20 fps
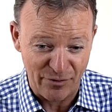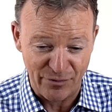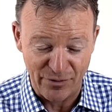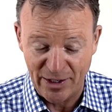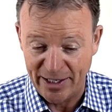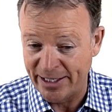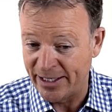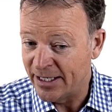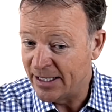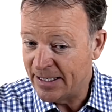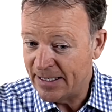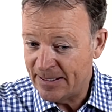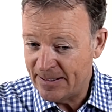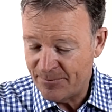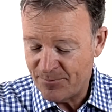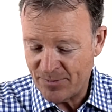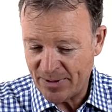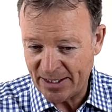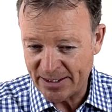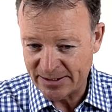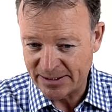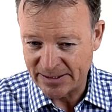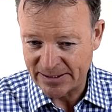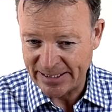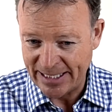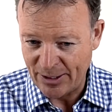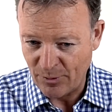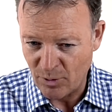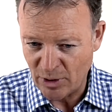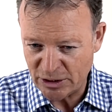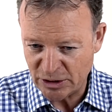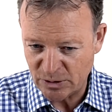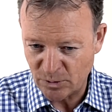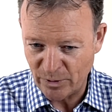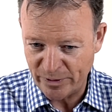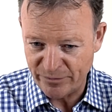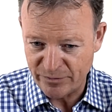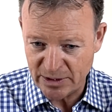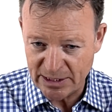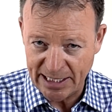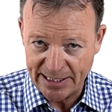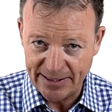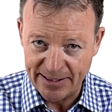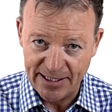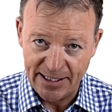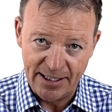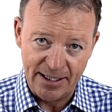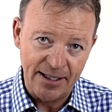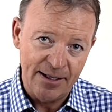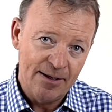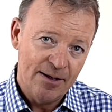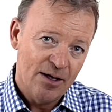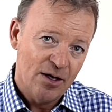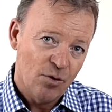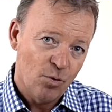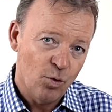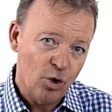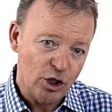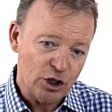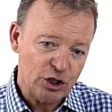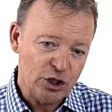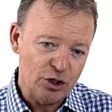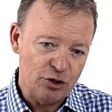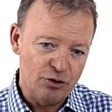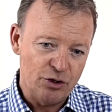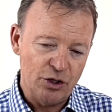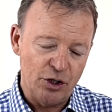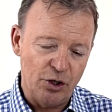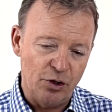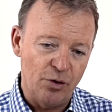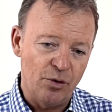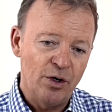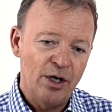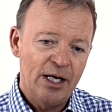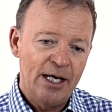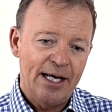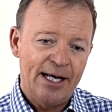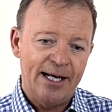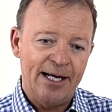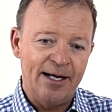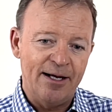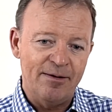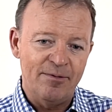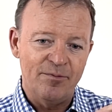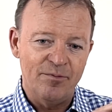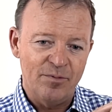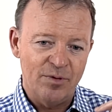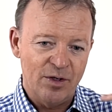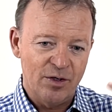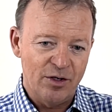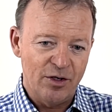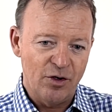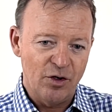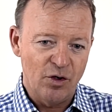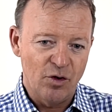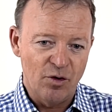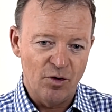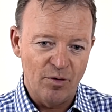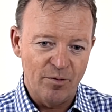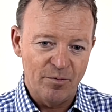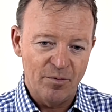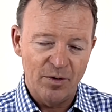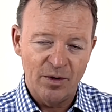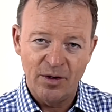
fine. As I say, once we've done what you do, you're